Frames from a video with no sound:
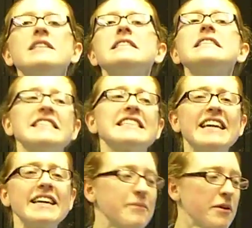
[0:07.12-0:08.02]
Oh, I
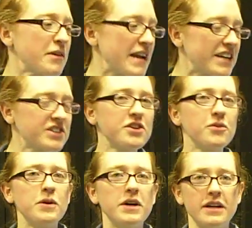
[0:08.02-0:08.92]
can't get my reaction to
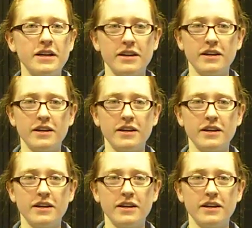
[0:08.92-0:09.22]
work.